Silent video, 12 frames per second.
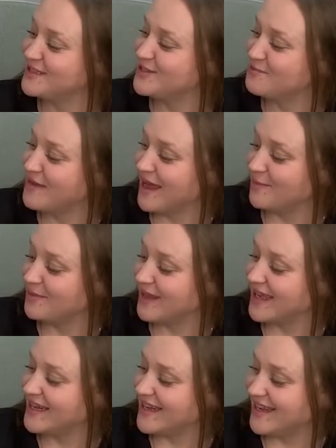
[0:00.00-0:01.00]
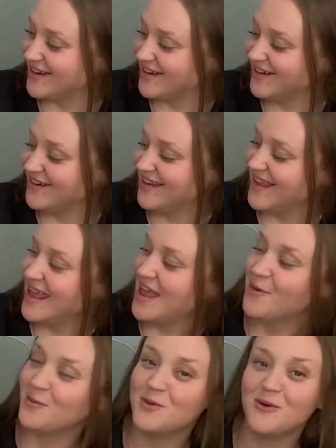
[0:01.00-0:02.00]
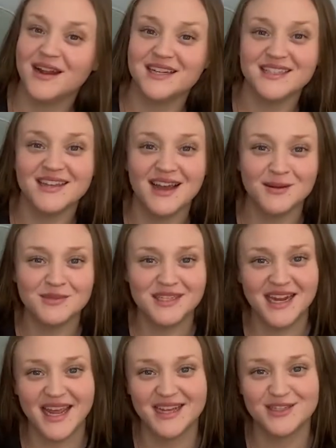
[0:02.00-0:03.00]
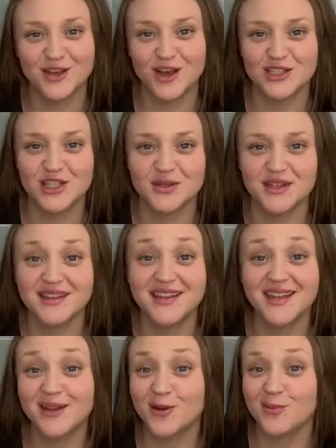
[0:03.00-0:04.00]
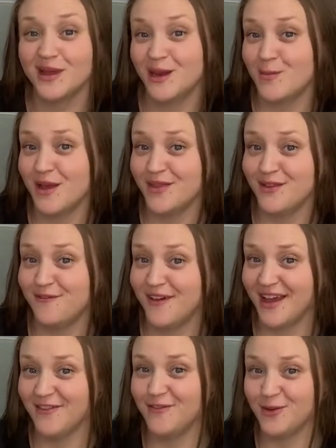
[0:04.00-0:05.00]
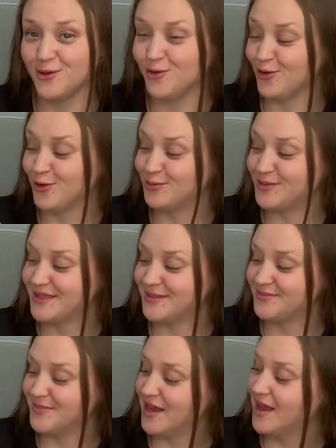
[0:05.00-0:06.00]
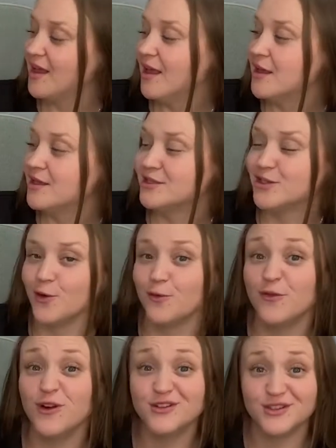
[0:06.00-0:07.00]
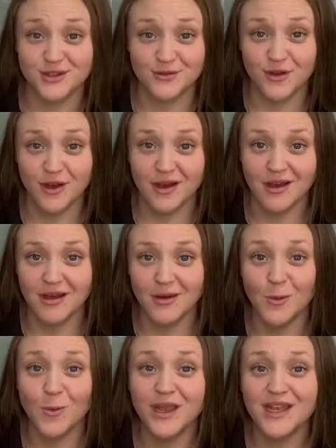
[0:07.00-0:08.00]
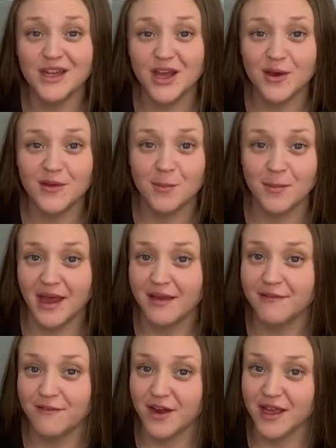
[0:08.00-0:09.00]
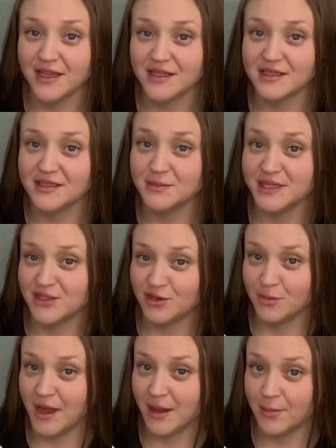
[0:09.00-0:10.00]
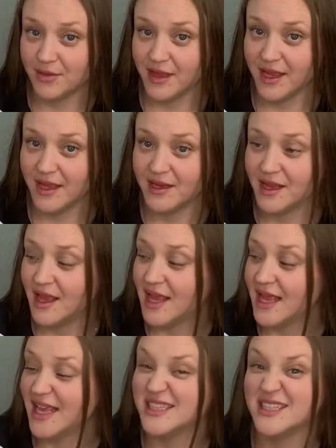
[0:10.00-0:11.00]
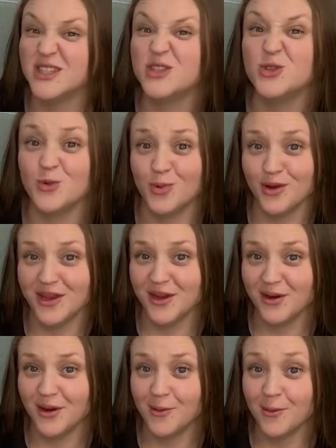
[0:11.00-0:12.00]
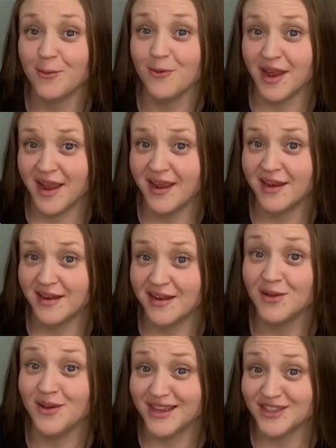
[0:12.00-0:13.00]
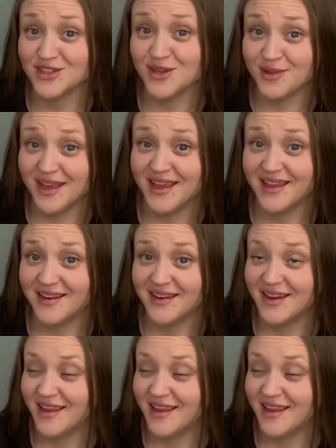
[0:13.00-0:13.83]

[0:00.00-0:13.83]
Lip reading: Mr. My Plate here. We wanted to come today and talk to you a little bit about the 5 food groups. So first of all, we know that my friend Mr. My Plate is a superhero, right? You guys knew that?